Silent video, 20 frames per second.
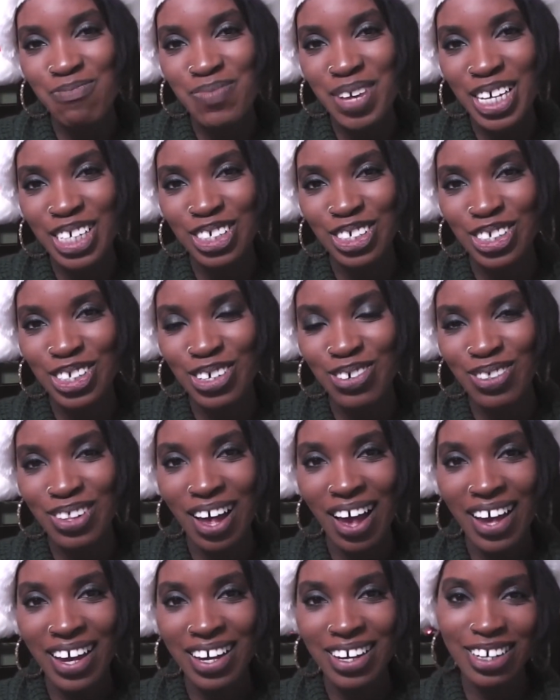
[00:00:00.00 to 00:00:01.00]
Make sure you
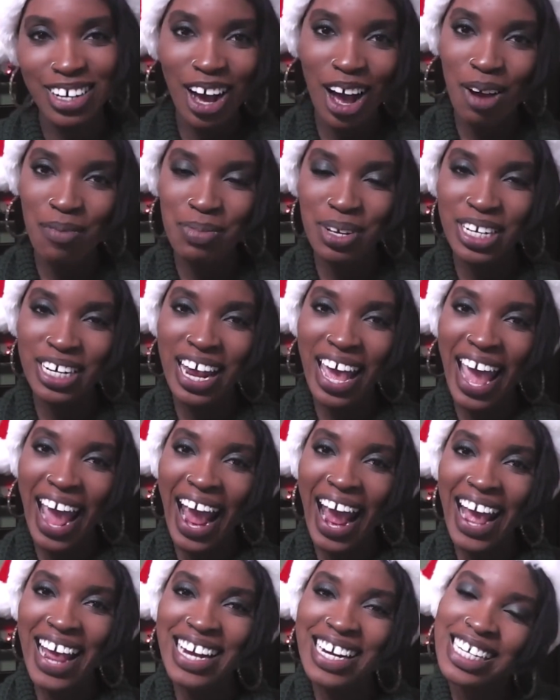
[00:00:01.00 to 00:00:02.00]
like, comment,
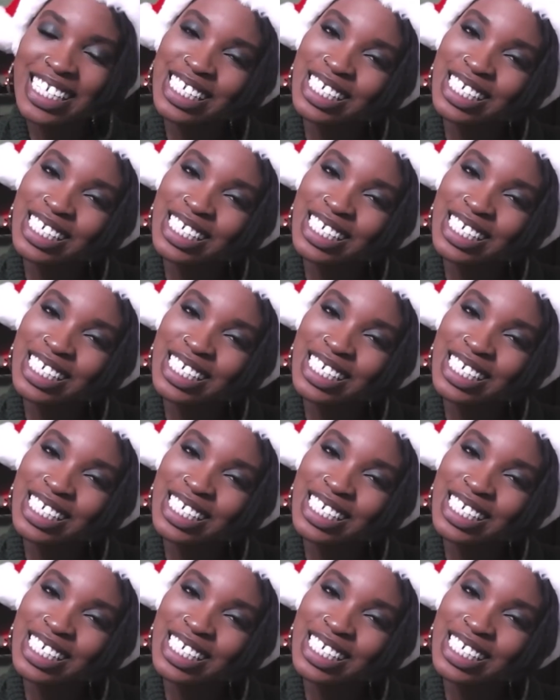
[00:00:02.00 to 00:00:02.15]
and